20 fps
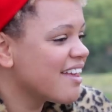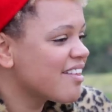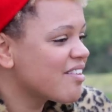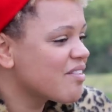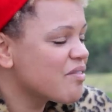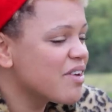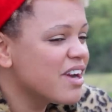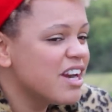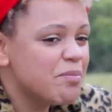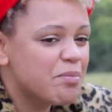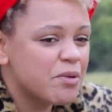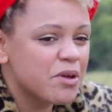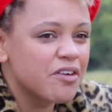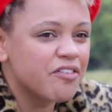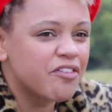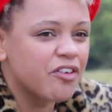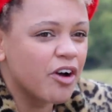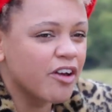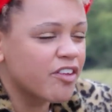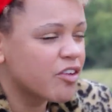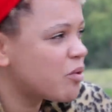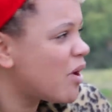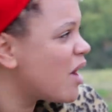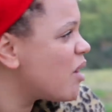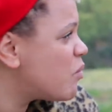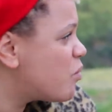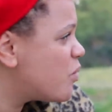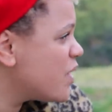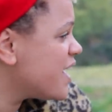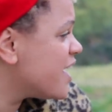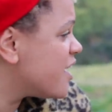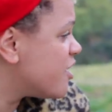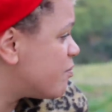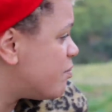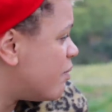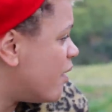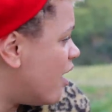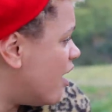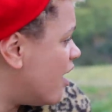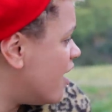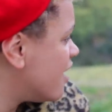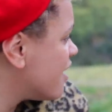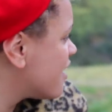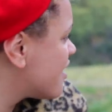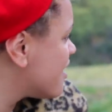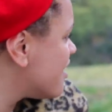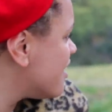It's really beautiful. It's quite a weird park.